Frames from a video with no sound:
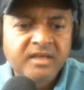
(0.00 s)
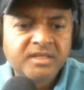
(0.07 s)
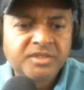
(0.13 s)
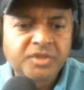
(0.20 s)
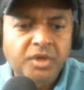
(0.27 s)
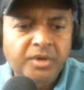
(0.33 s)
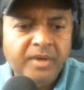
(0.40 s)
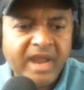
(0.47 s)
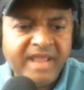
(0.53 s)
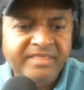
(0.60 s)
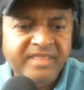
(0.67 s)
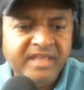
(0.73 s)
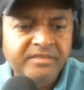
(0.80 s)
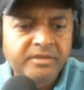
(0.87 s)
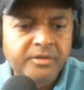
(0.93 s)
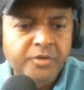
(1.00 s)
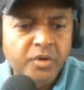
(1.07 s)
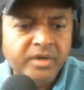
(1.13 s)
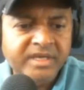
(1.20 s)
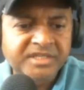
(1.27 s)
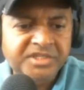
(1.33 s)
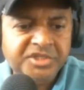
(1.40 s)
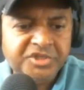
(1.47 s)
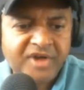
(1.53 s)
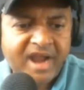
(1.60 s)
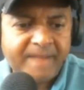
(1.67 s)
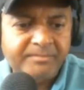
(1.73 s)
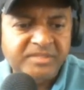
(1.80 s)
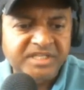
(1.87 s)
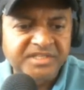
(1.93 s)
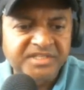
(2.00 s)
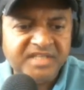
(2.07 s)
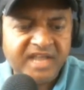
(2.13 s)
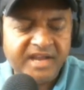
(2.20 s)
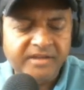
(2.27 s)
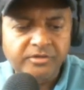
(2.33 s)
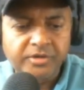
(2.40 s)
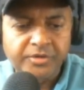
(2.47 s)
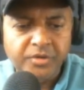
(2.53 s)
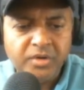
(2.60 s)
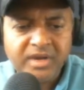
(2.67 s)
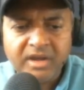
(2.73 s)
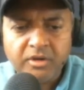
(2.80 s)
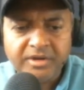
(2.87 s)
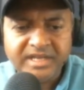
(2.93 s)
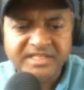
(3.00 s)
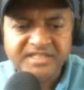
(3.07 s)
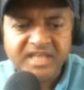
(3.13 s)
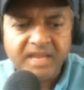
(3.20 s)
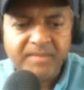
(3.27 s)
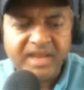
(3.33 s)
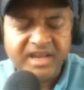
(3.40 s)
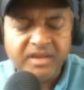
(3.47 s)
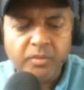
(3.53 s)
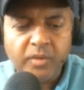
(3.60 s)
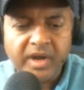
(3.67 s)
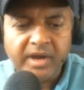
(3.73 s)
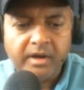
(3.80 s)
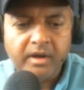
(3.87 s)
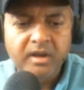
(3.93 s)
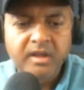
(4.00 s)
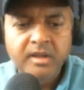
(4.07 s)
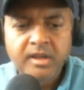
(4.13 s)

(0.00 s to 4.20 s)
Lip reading: So, and then the rook is trapped inside, the rook cannot escape anywhere.